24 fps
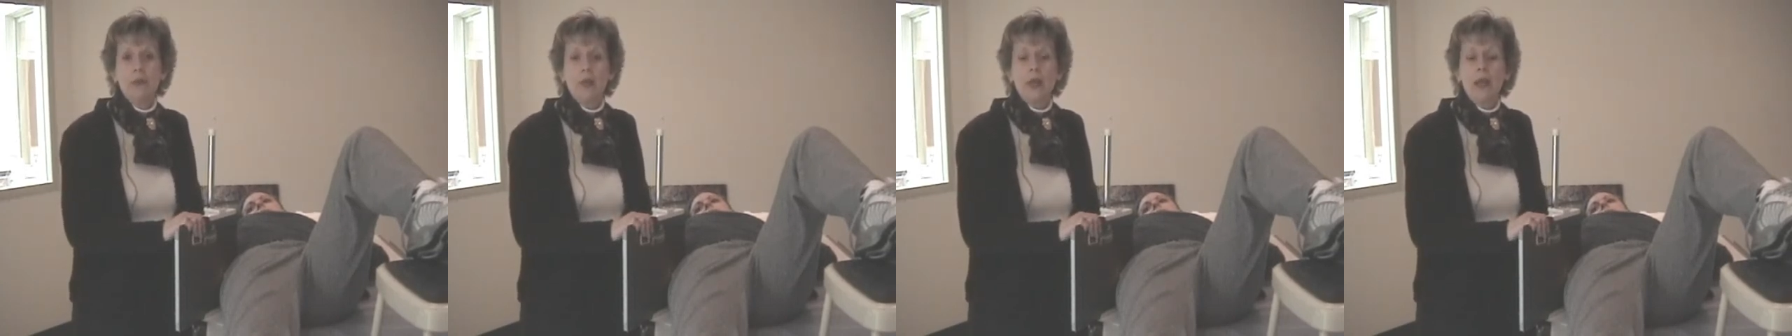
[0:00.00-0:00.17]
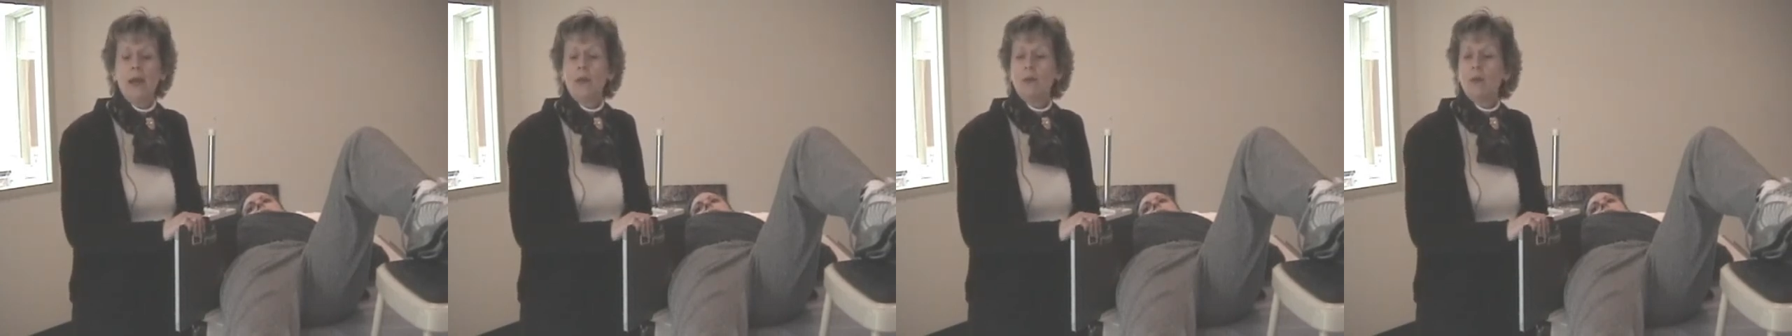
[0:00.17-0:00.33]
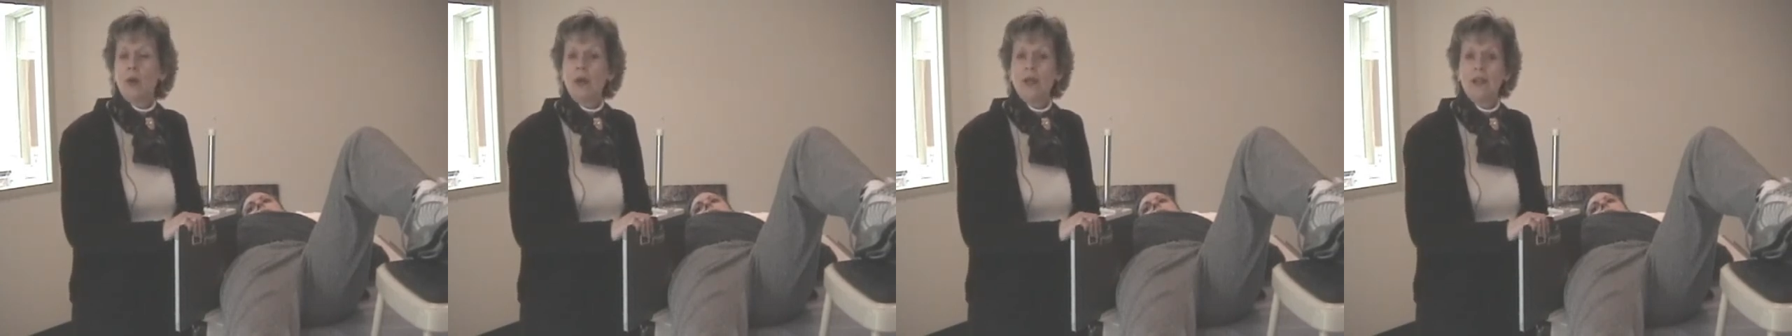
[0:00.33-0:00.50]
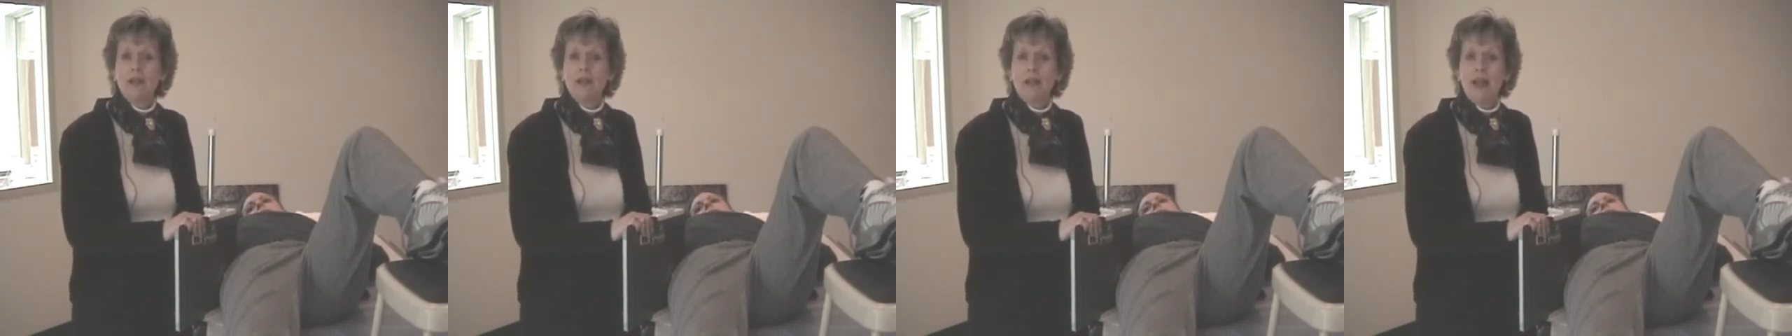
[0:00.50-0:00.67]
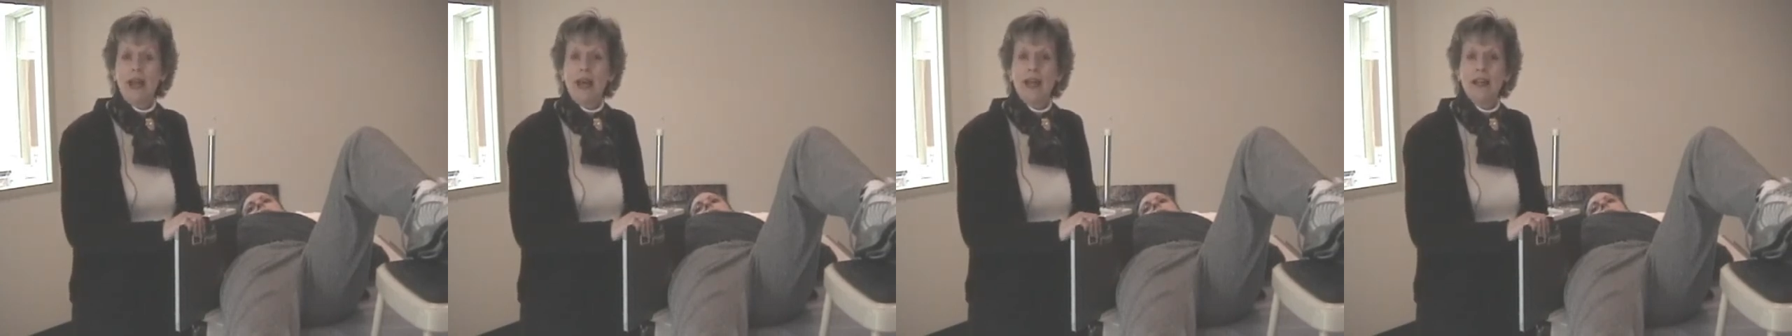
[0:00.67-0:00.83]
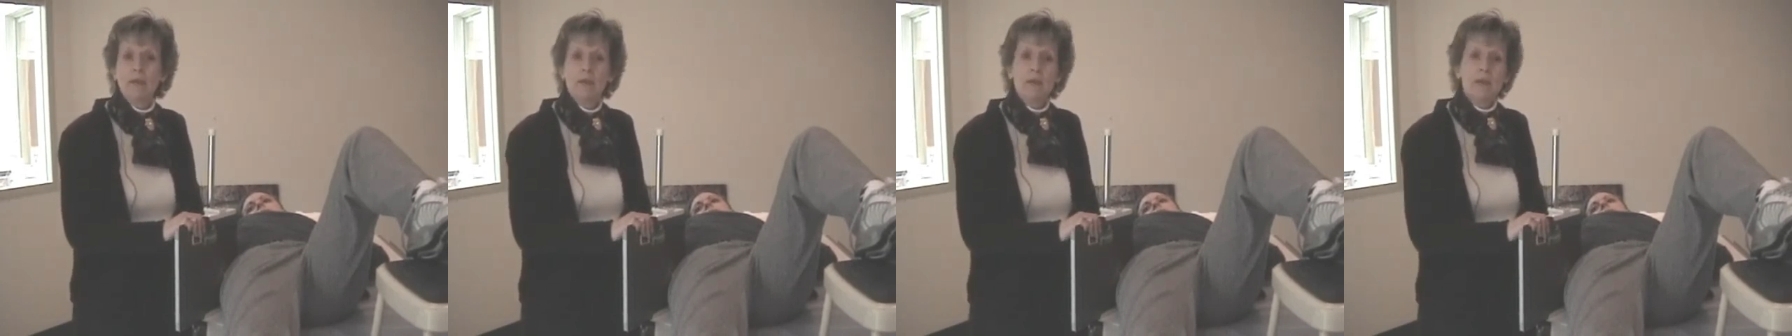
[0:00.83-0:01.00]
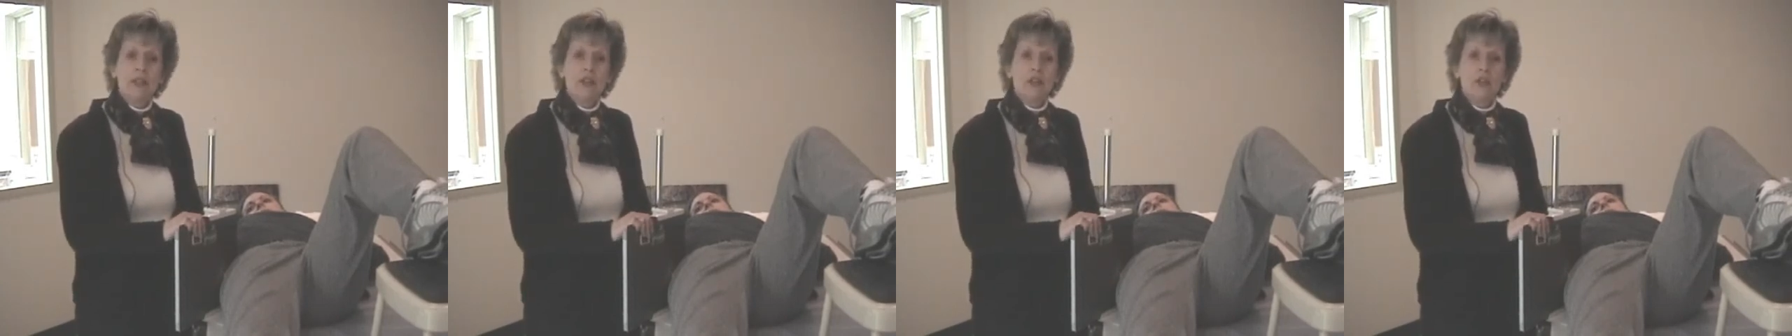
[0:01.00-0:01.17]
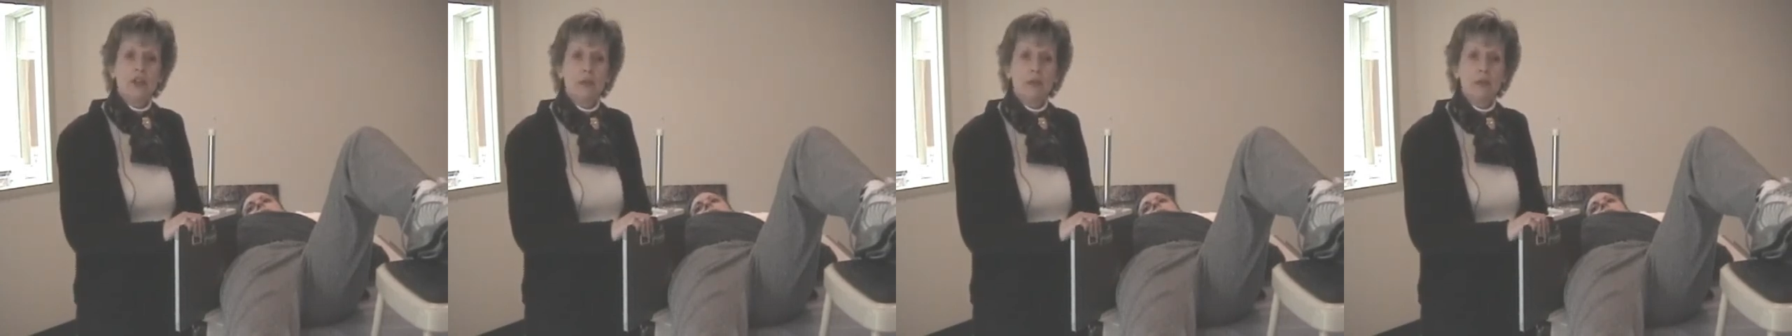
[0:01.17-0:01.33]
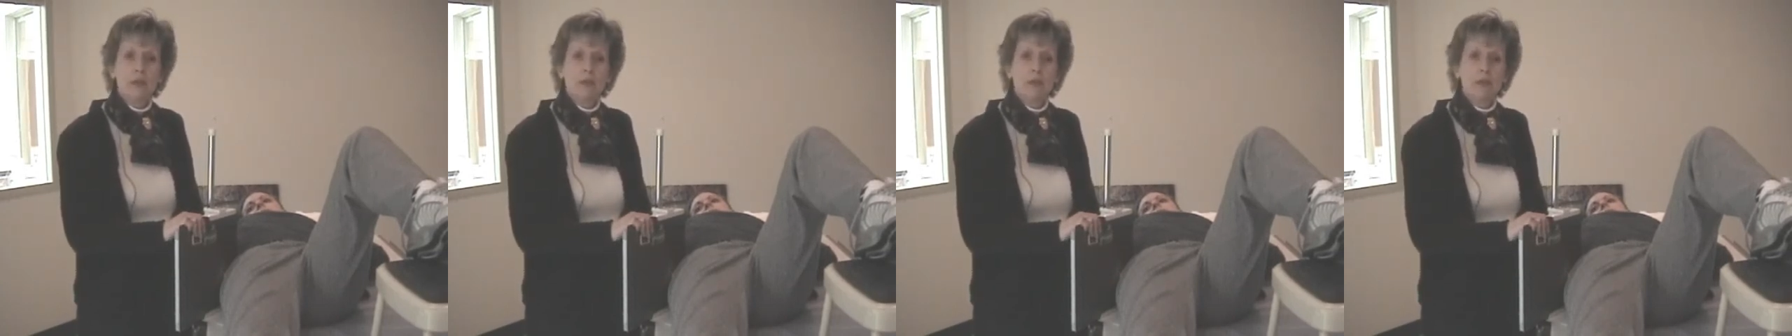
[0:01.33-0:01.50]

And what anatomy should be